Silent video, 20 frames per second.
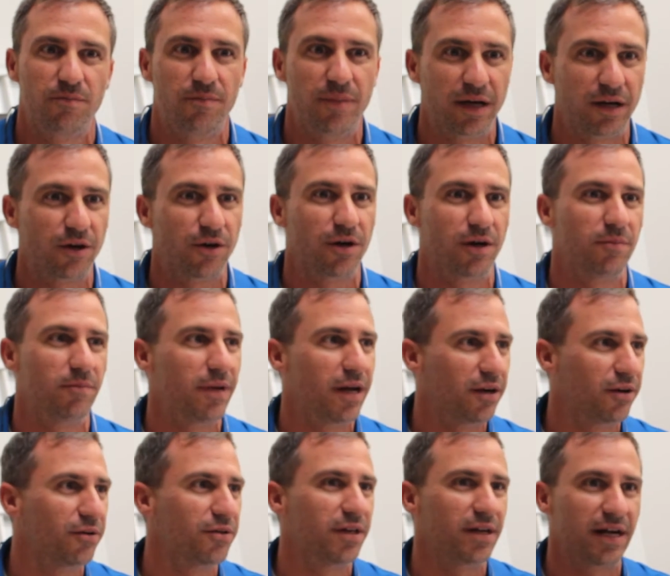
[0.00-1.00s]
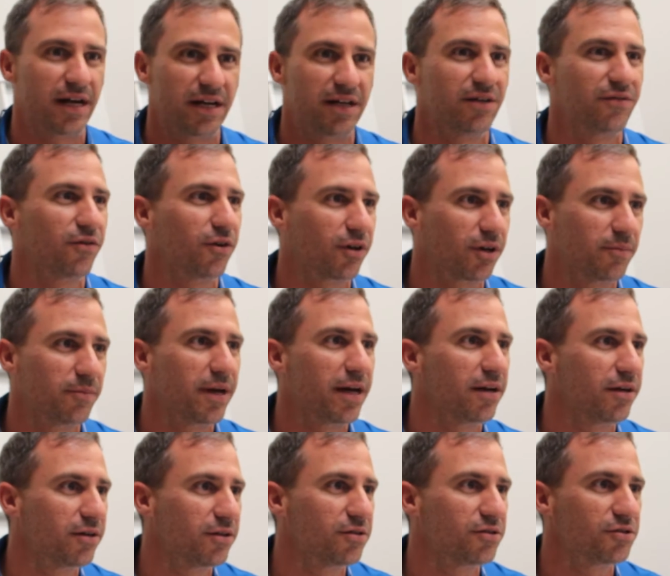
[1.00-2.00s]
bigger and better than any of our
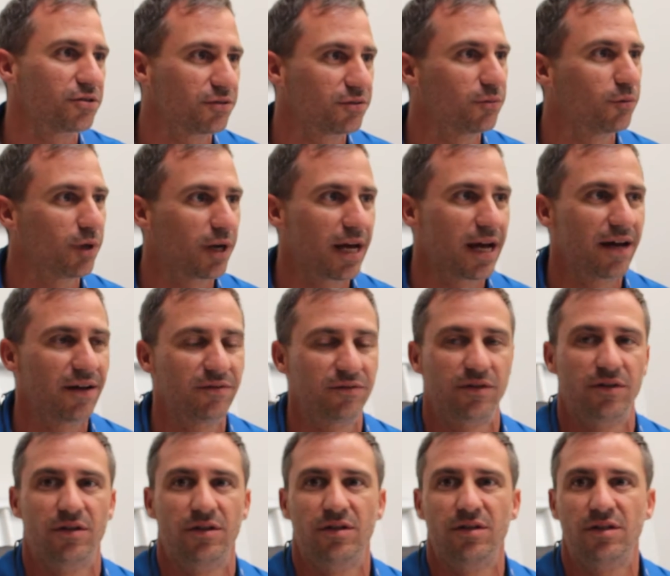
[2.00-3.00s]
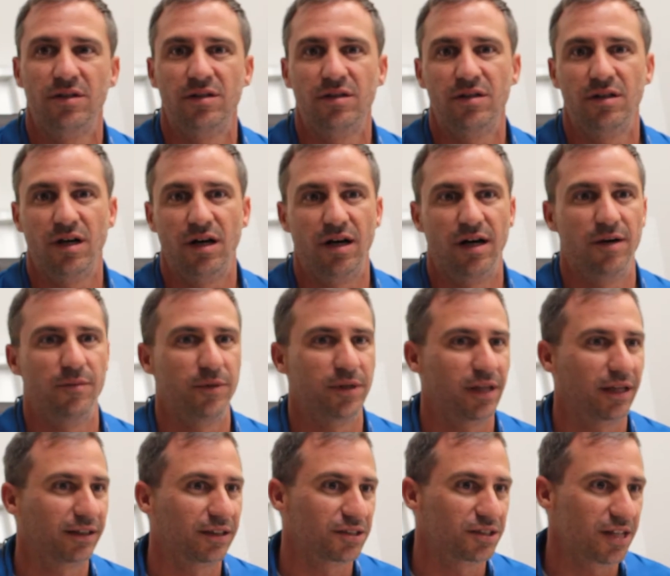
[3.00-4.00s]
competitors would have. We
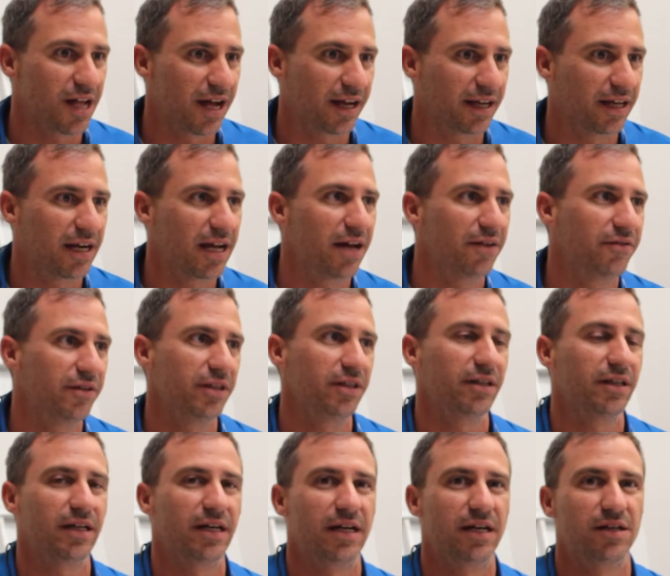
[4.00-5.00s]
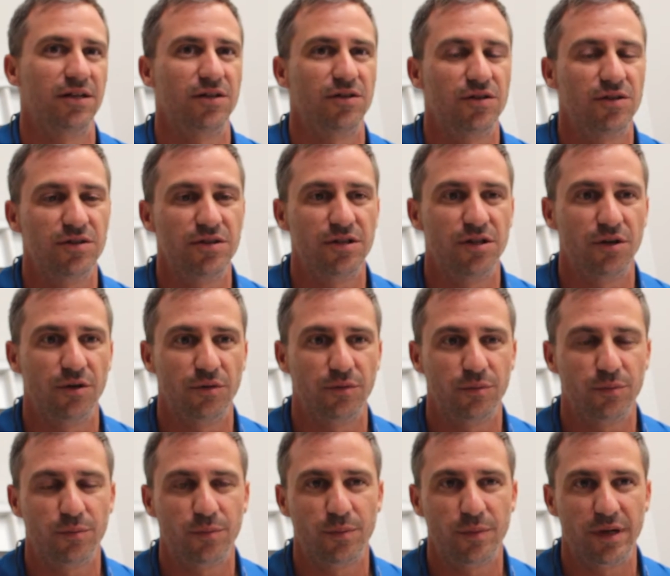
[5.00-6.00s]
like to stock it heavy, and
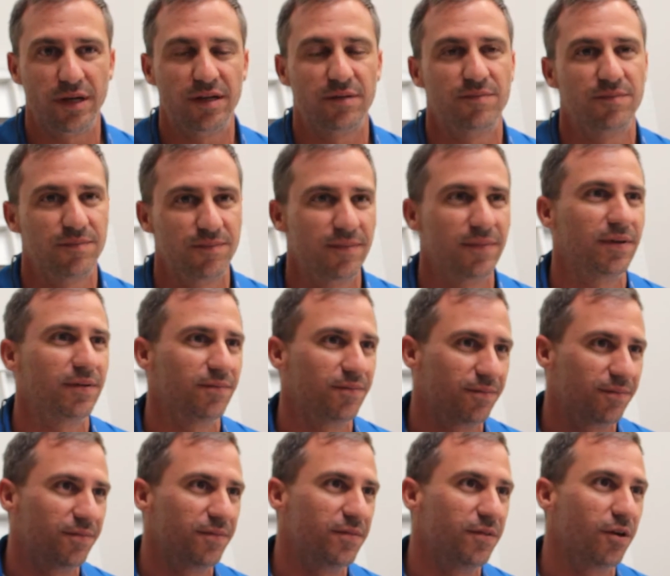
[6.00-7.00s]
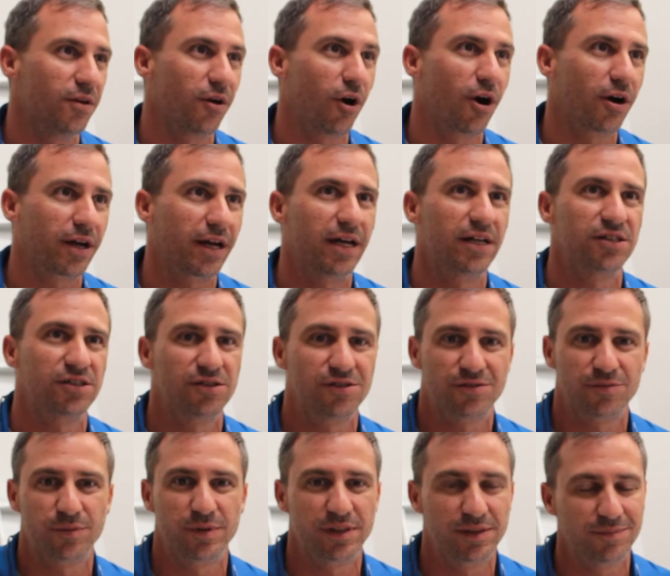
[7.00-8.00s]
in our
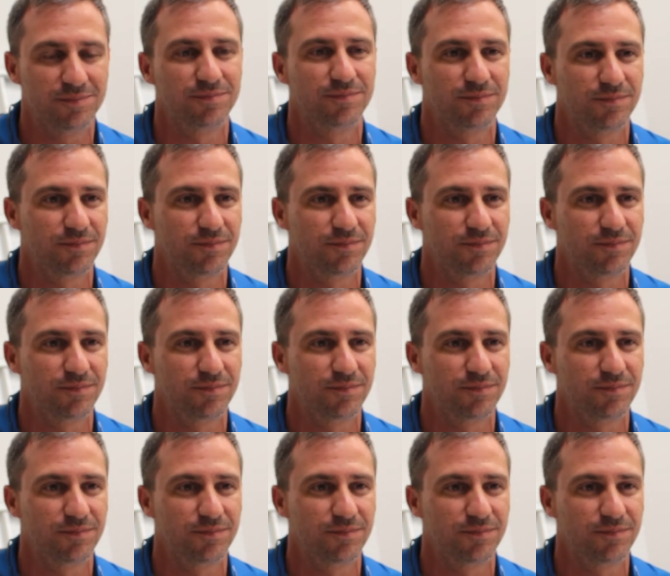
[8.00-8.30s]
cases, we